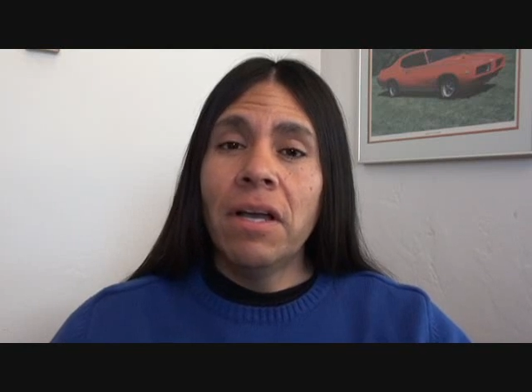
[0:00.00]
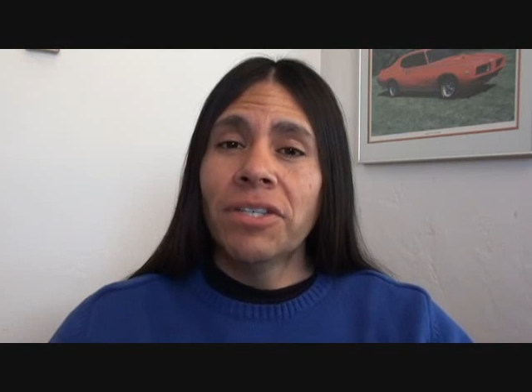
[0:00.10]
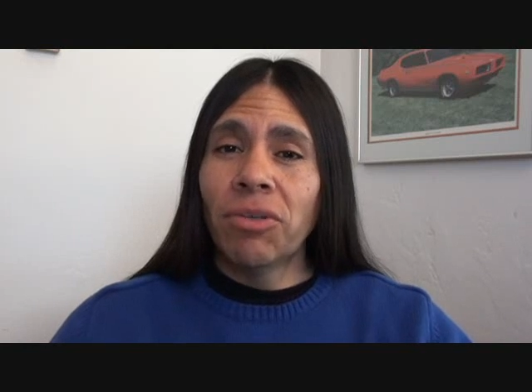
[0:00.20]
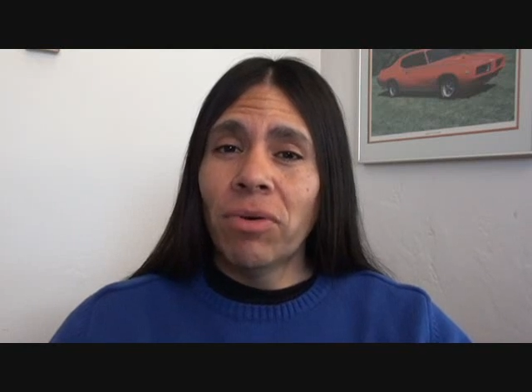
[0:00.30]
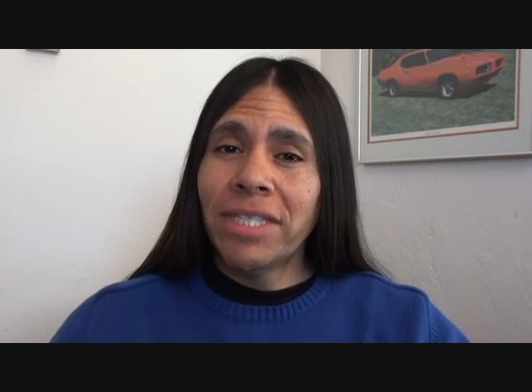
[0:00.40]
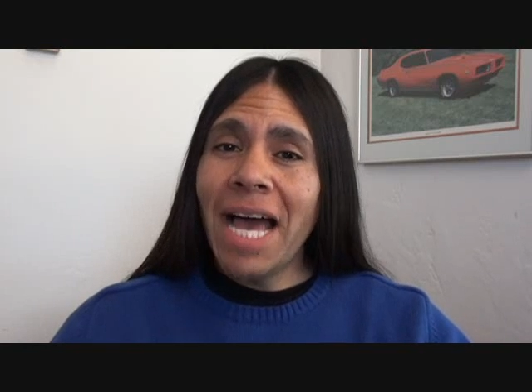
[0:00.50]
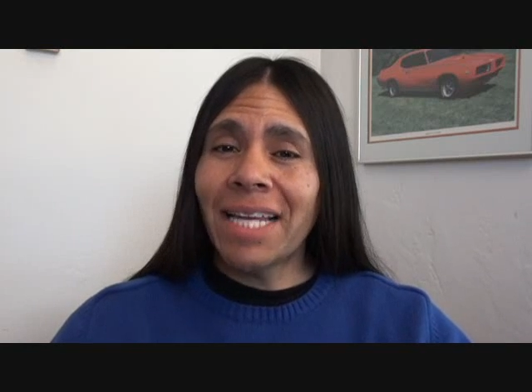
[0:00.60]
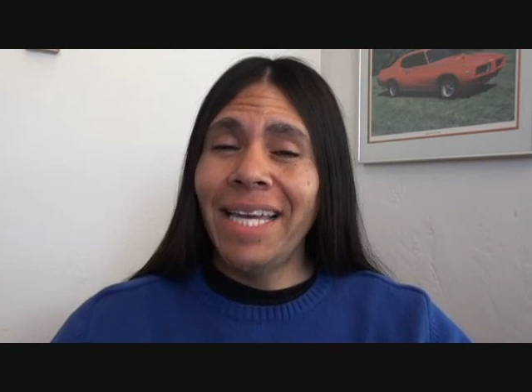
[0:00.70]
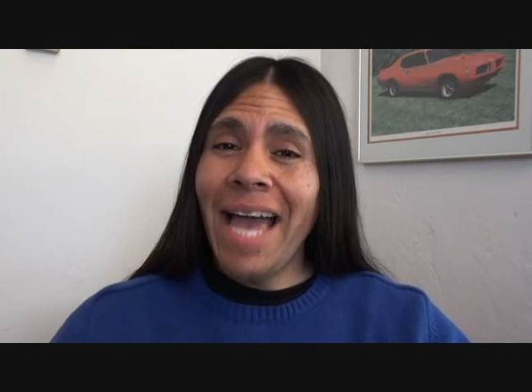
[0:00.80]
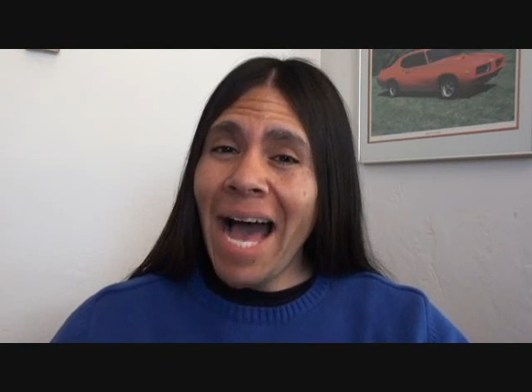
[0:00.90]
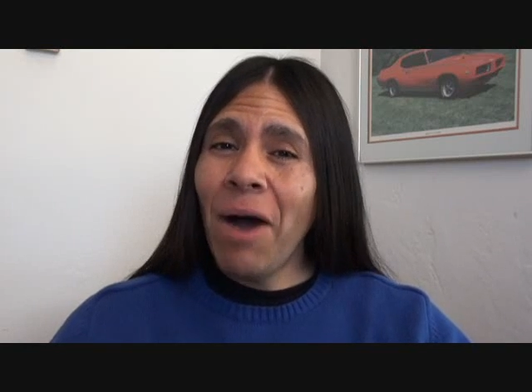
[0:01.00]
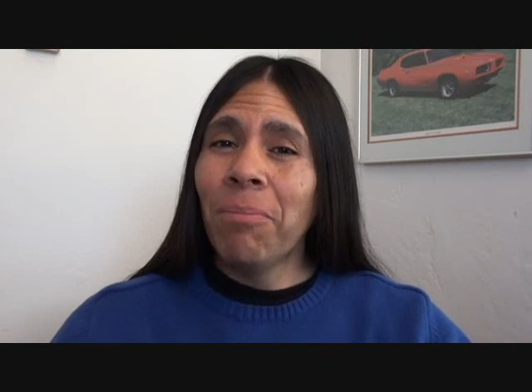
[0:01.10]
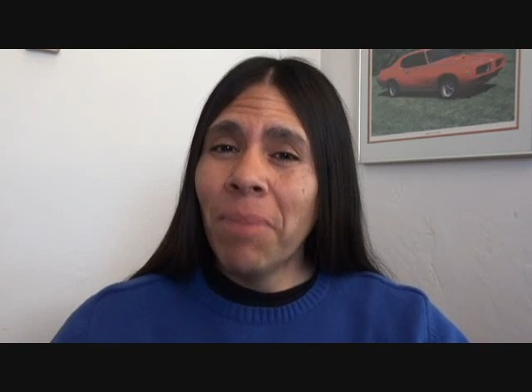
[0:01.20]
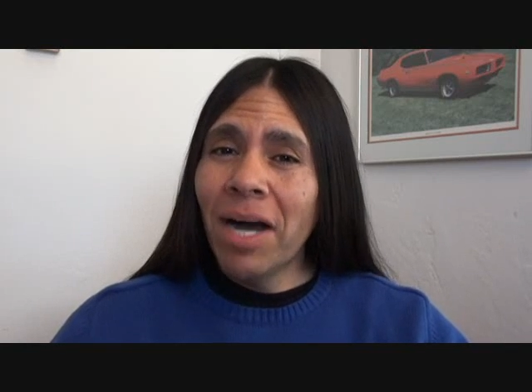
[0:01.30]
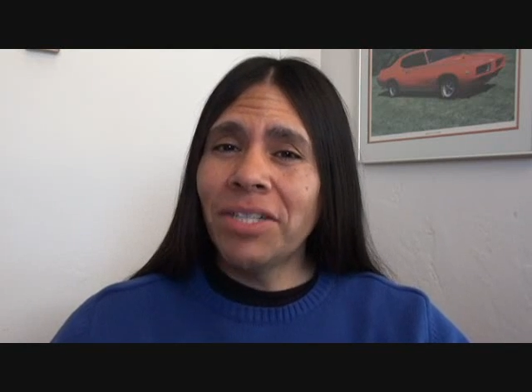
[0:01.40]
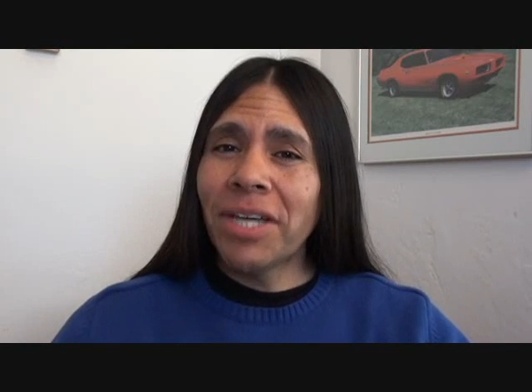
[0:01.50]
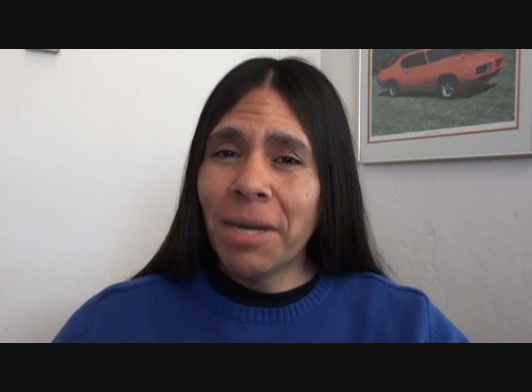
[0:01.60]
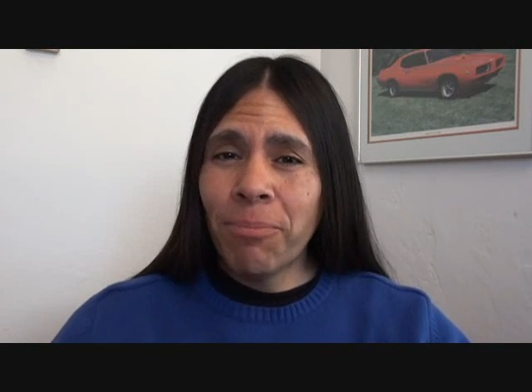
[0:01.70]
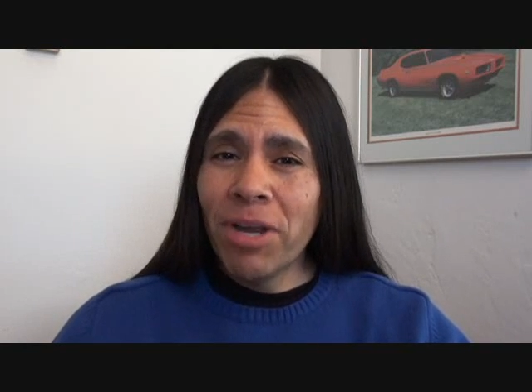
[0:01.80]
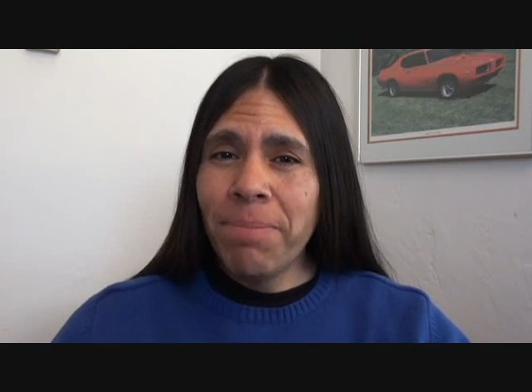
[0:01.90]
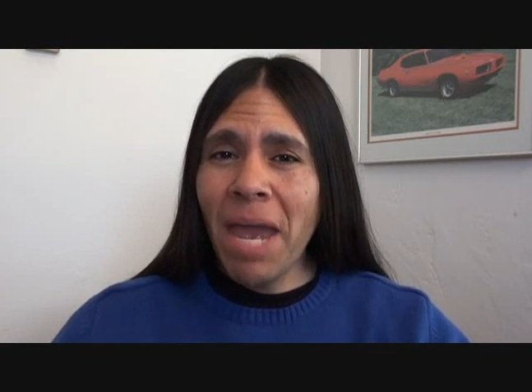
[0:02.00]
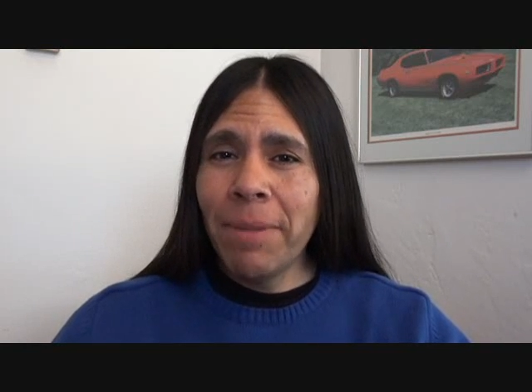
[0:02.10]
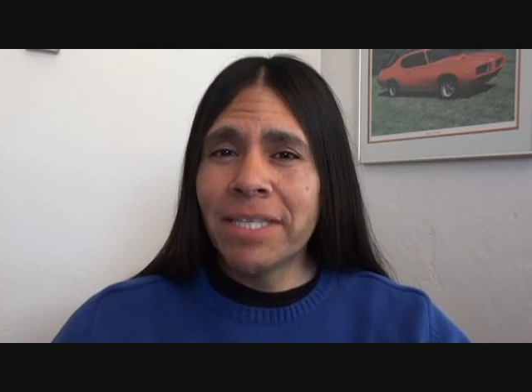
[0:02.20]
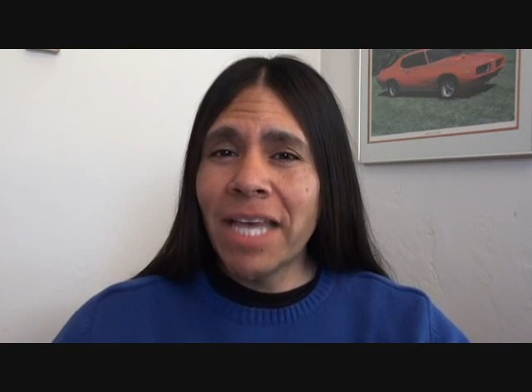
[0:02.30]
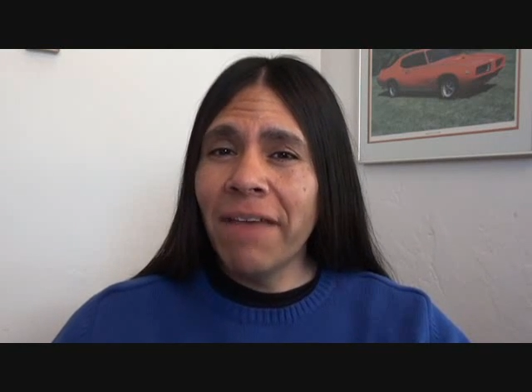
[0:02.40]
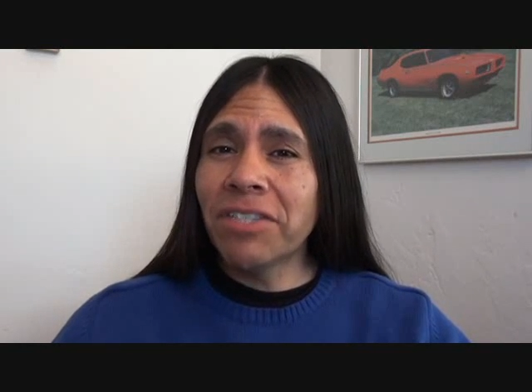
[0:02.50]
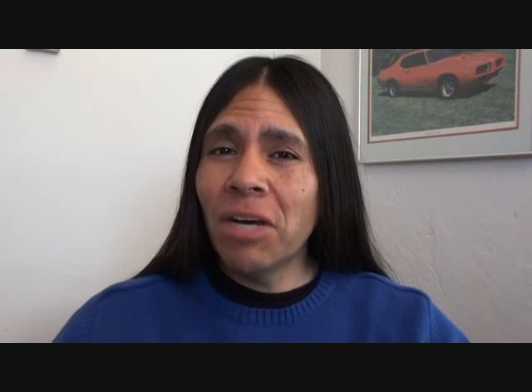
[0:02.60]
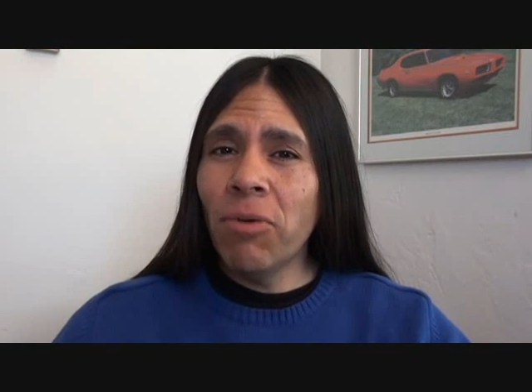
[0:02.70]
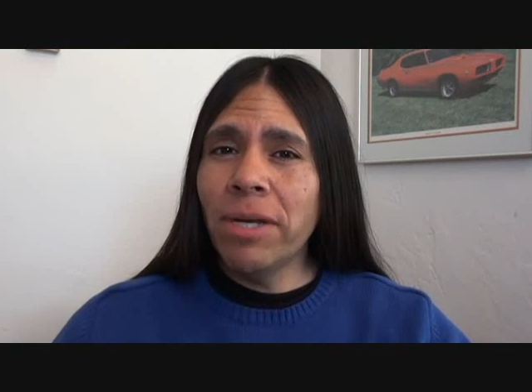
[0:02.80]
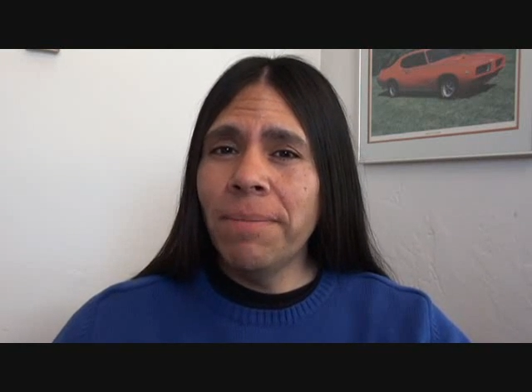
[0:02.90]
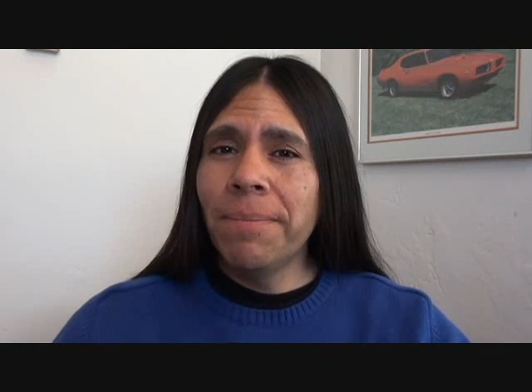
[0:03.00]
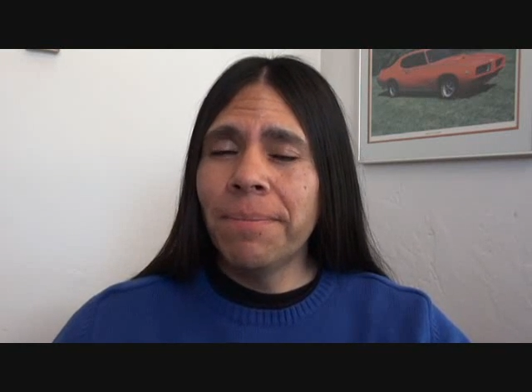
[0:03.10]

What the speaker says: So exactly how much can a prepayment save someone?